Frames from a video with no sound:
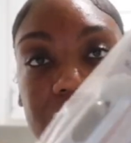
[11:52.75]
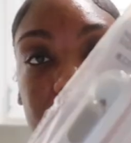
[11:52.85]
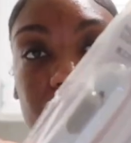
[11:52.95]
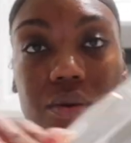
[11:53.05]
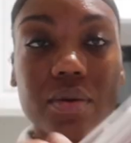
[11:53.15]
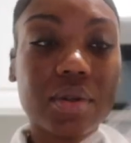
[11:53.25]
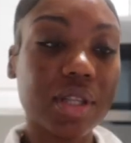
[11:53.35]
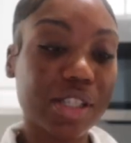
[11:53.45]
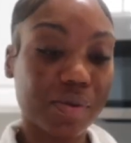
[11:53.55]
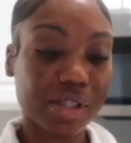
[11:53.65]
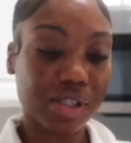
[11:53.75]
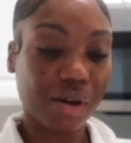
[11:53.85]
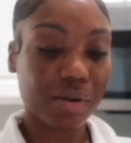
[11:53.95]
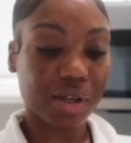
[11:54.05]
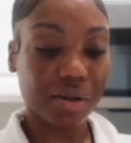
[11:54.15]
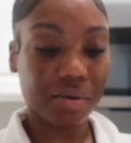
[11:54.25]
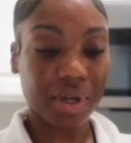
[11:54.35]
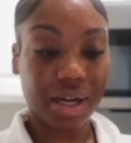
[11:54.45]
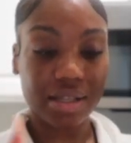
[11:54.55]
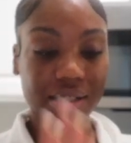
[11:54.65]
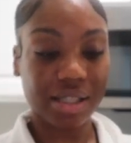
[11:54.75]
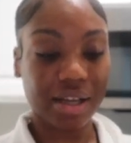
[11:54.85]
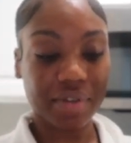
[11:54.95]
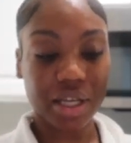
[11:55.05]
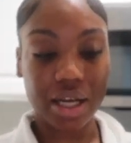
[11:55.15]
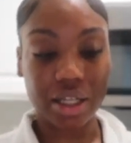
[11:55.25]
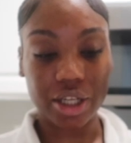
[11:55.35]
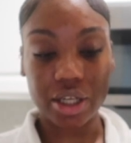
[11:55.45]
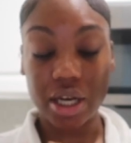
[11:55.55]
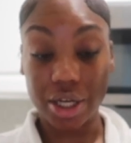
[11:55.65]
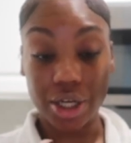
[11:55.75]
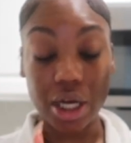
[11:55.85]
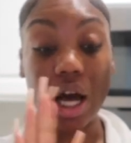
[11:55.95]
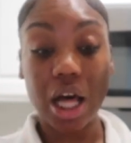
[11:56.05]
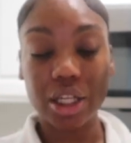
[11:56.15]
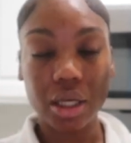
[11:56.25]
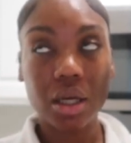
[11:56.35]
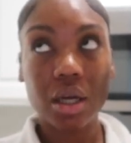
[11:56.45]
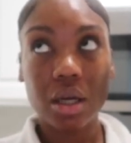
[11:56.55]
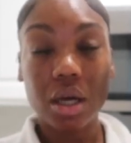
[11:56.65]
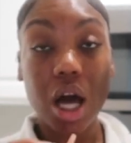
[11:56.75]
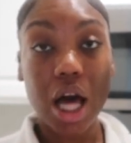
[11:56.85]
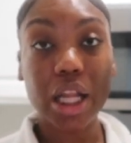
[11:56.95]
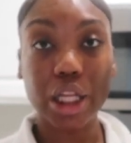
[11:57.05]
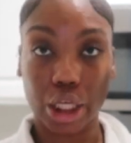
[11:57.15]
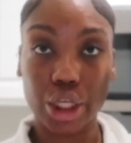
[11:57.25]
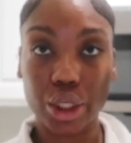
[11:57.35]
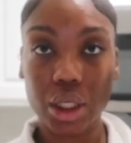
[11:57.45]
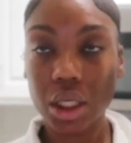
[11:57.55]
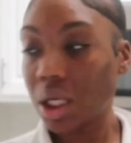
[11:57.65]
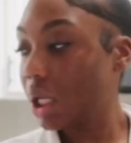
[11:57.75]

Temu. These are so cute and I just love the color, cutter, color, color.